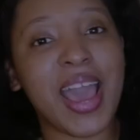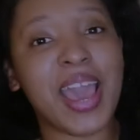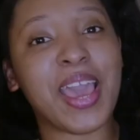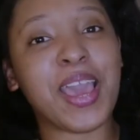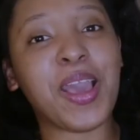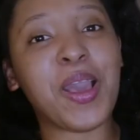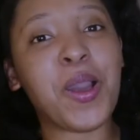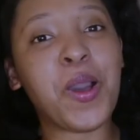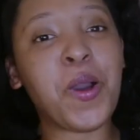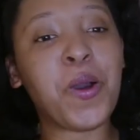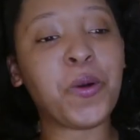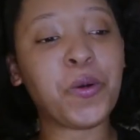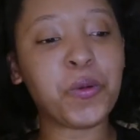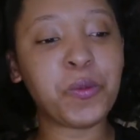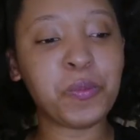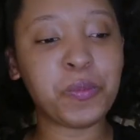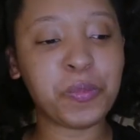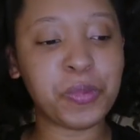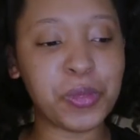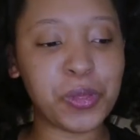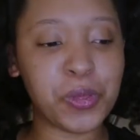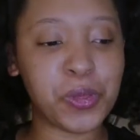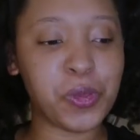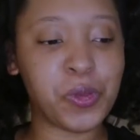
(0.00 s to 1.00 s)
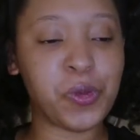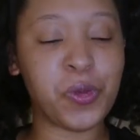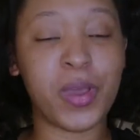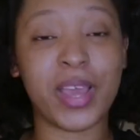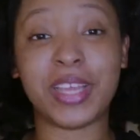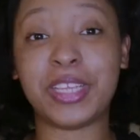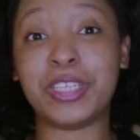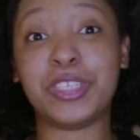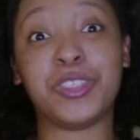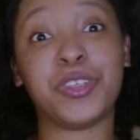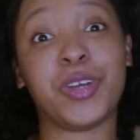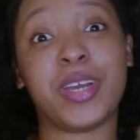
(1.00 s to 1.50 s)
I hope you
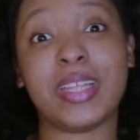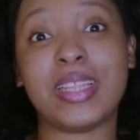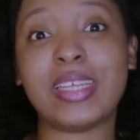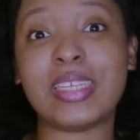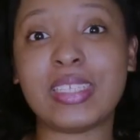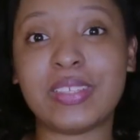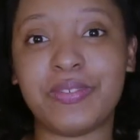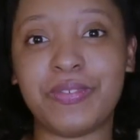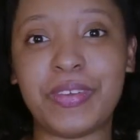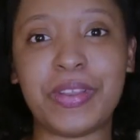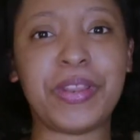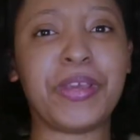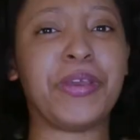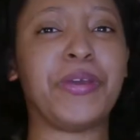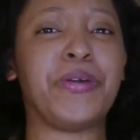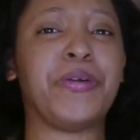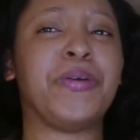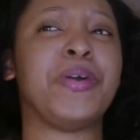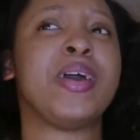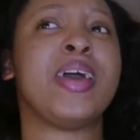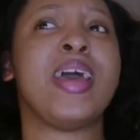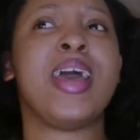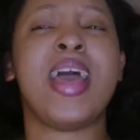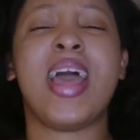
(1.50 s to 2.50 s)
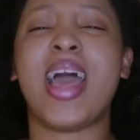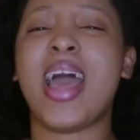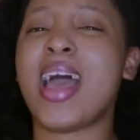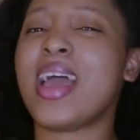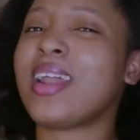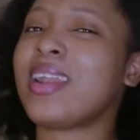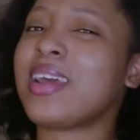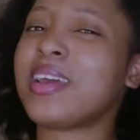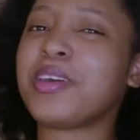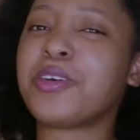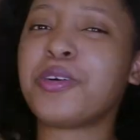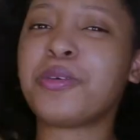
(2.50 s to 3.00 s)
enjoy this video.
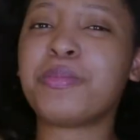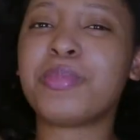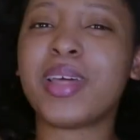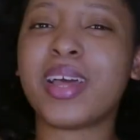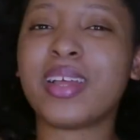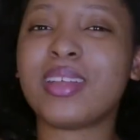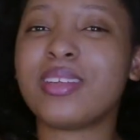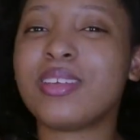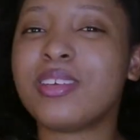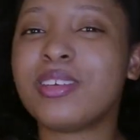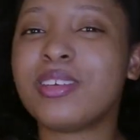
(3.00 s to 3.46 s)
And I hope that